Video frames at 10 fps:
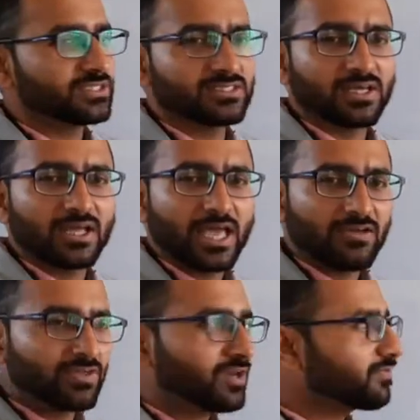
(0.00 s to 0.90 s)
which is a
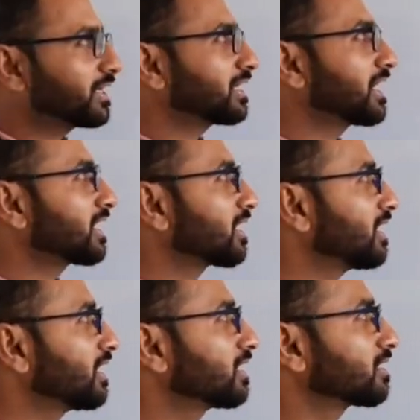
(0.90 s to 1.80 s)
heavier weight like
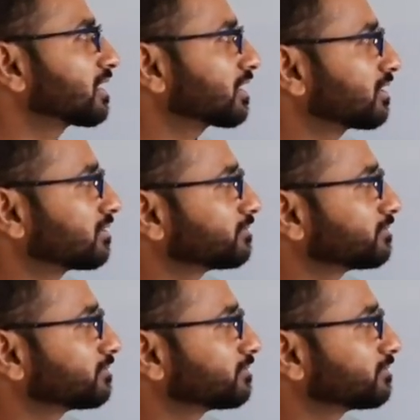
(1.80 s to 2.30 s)
car, truck,